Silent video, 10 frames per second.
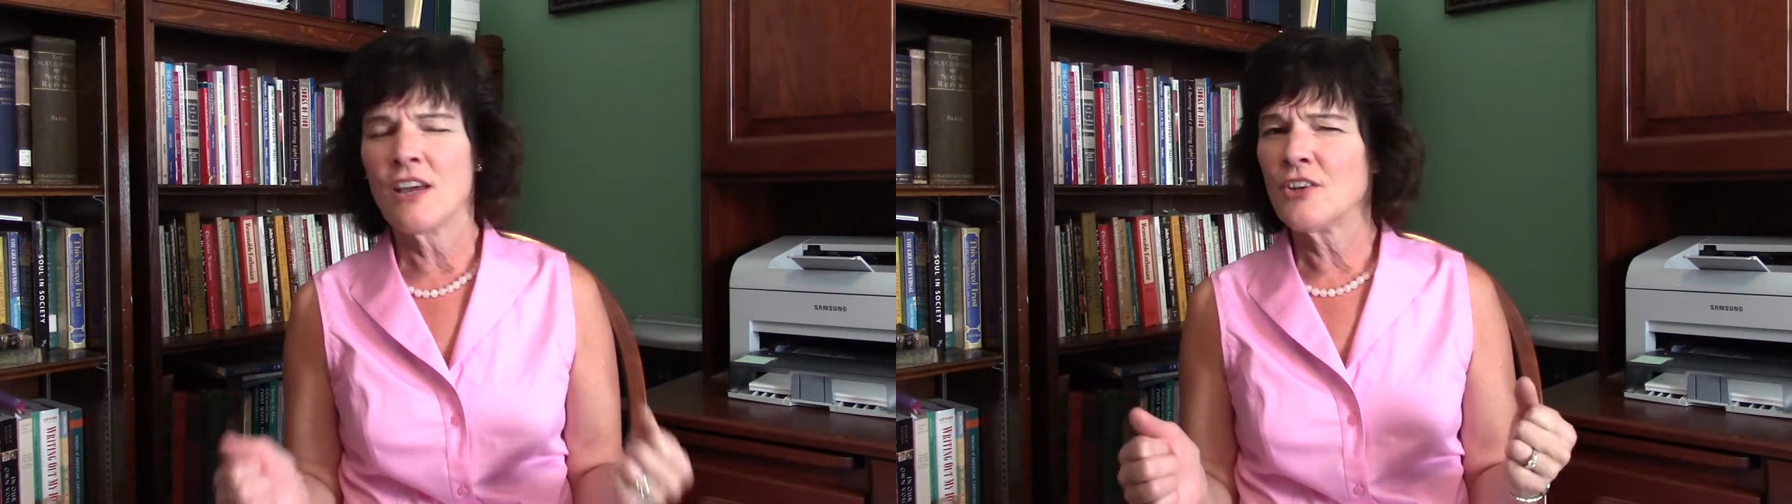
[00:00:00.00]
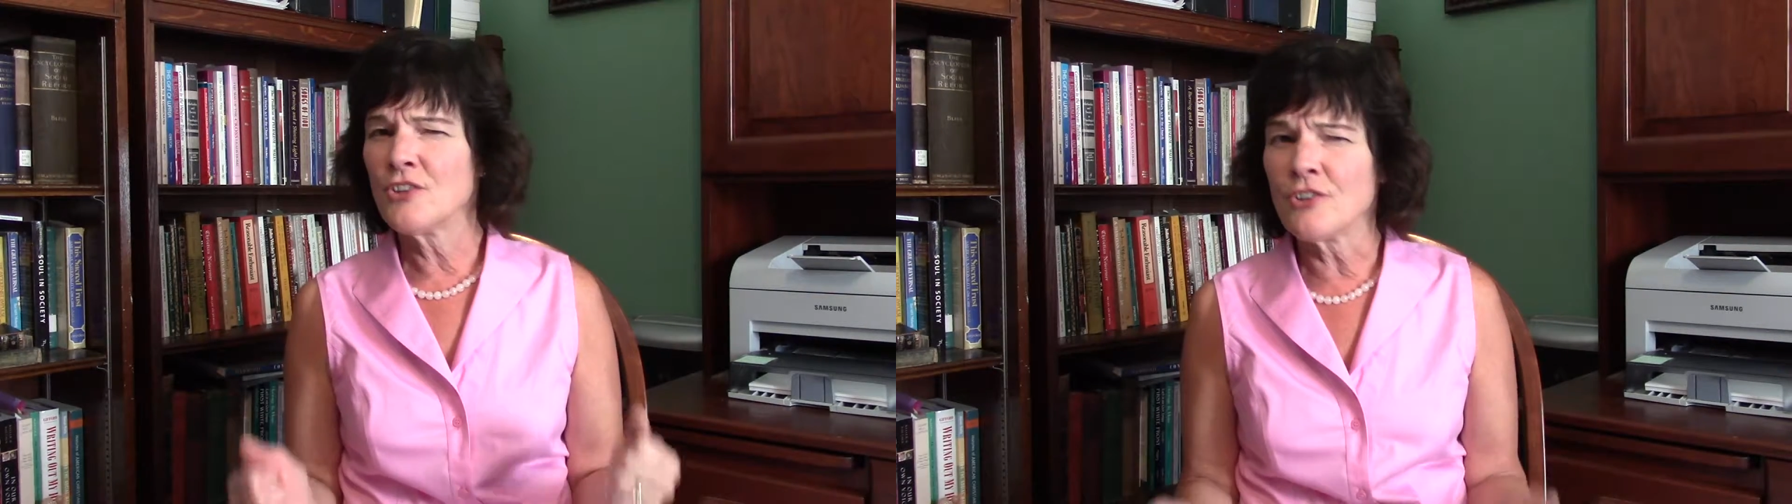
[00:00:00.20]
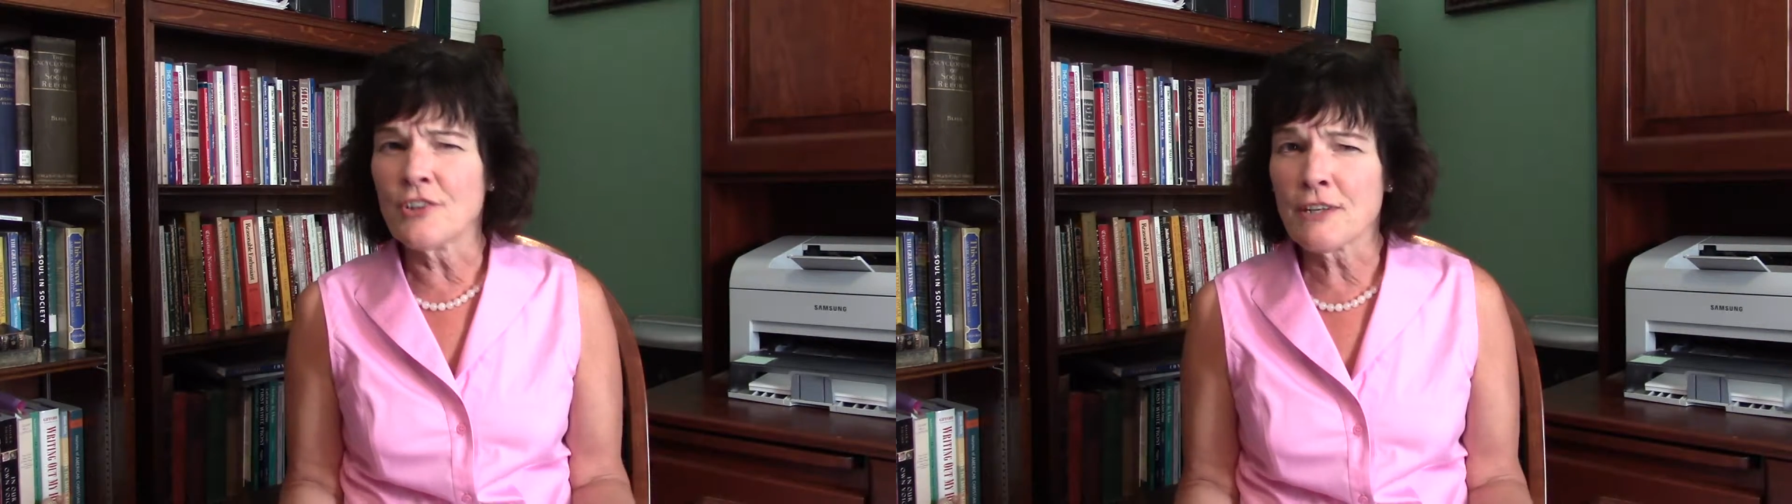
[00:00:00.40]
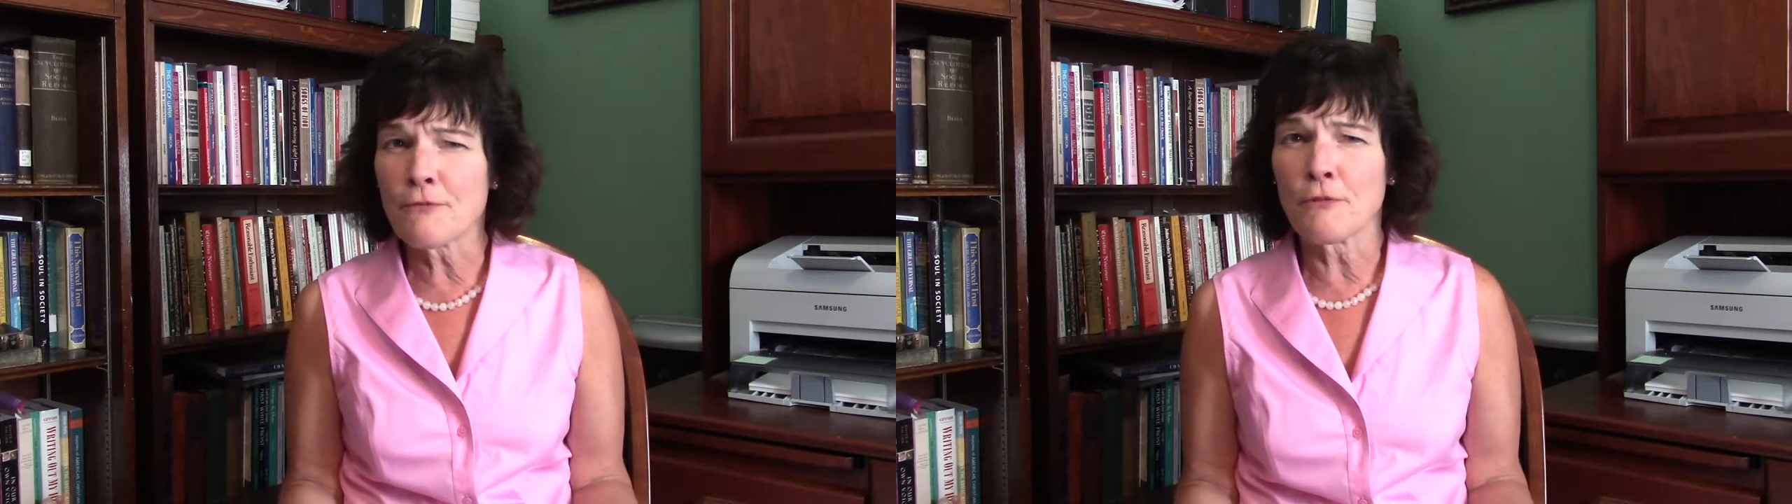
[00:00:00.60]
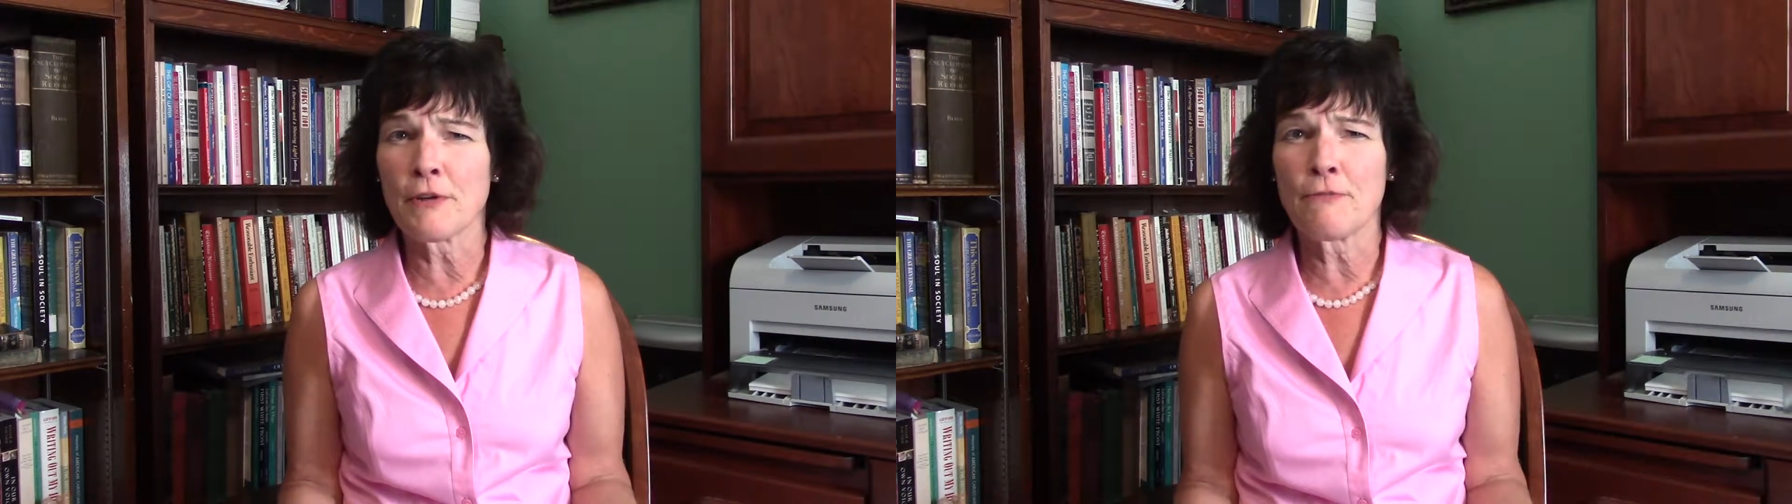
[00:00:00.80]
yearning
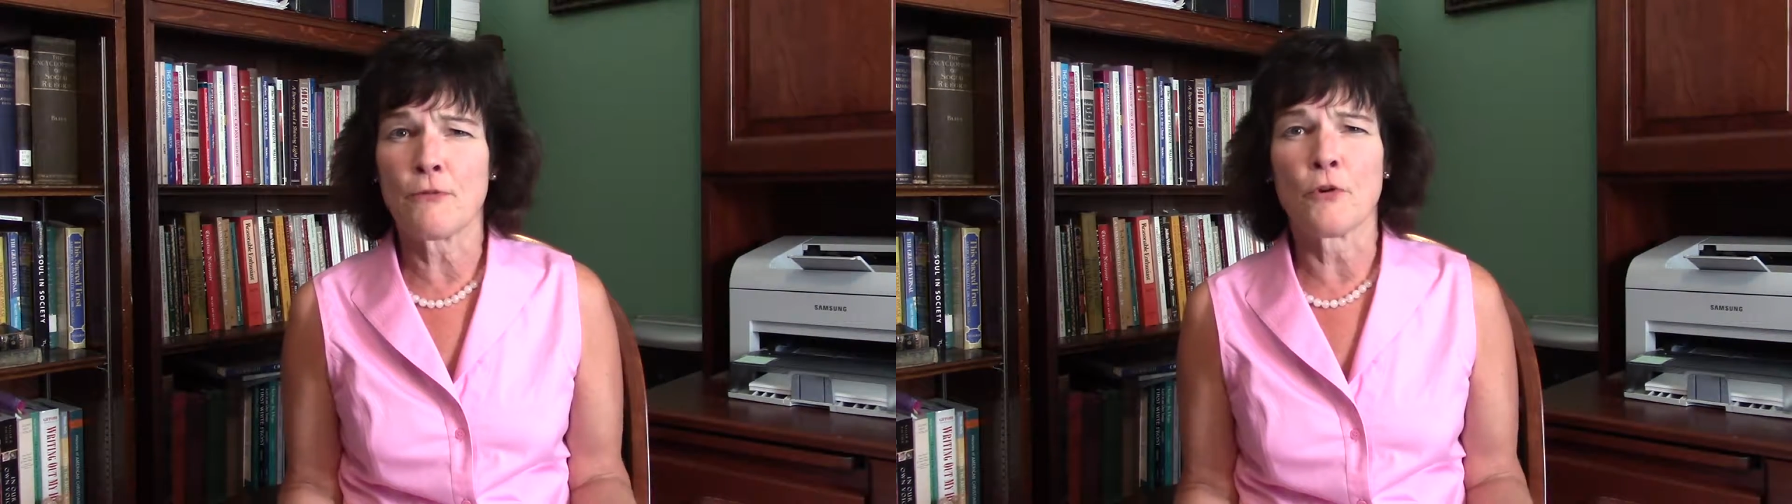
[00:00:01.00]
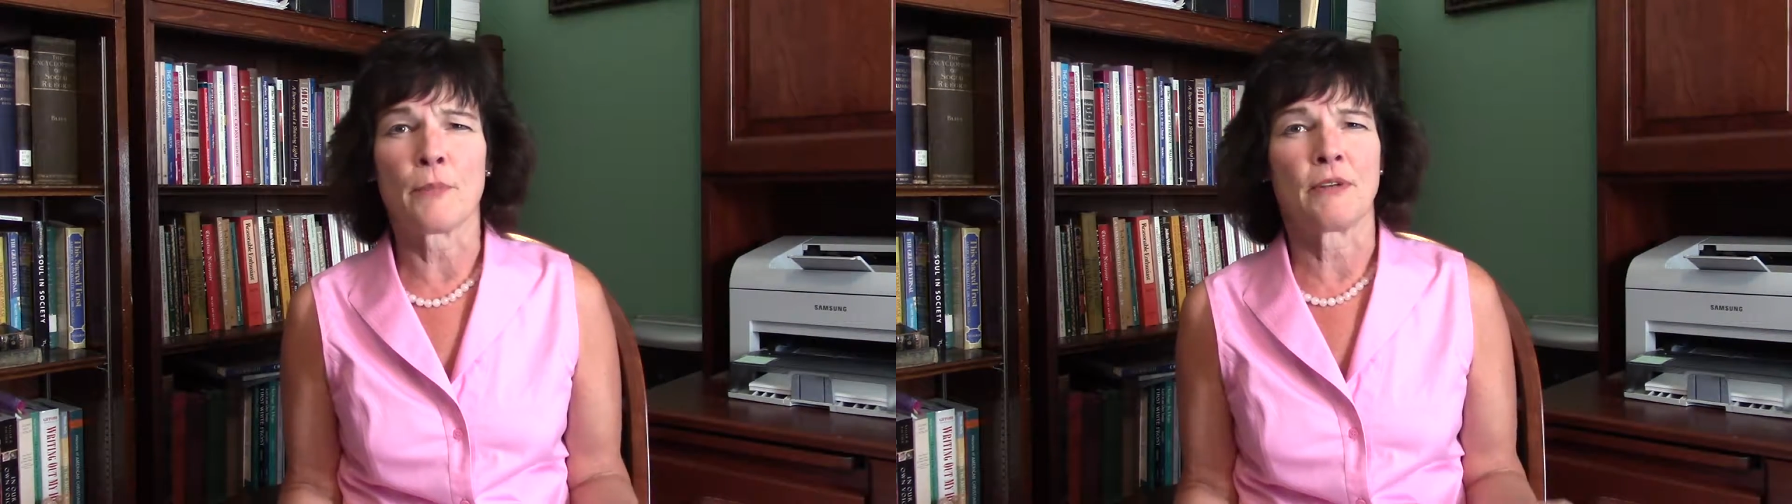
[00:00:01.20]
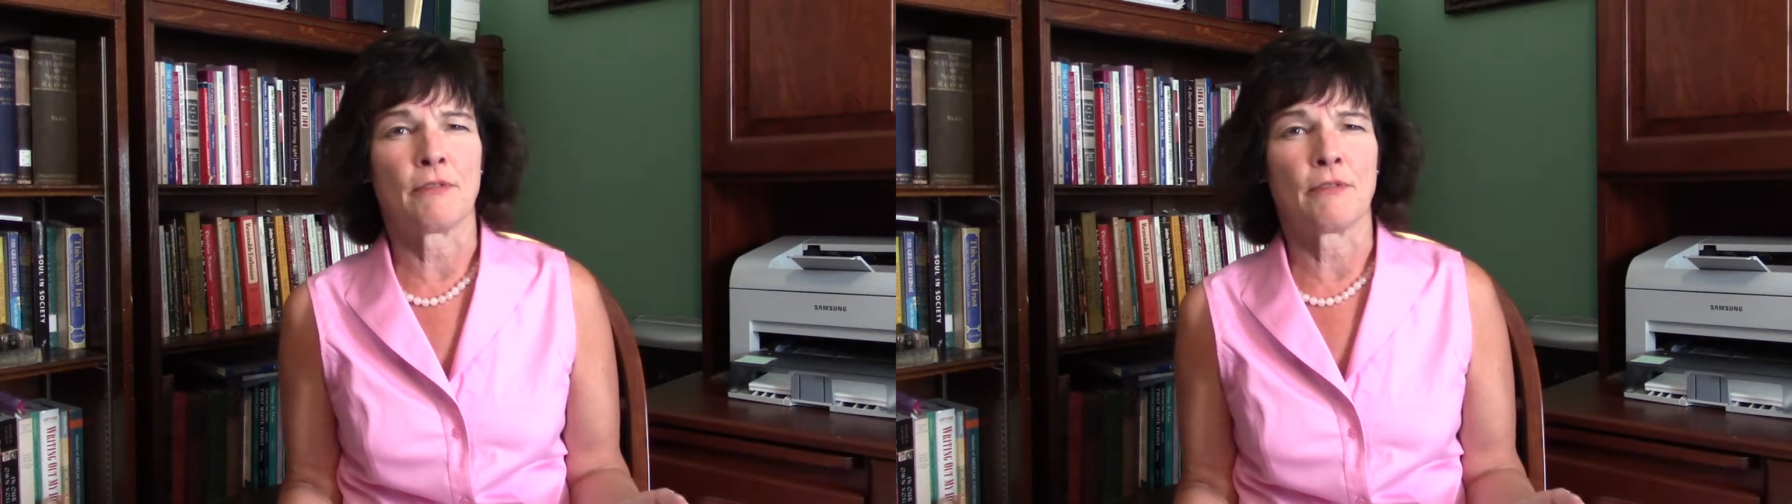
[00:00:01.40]
for reform and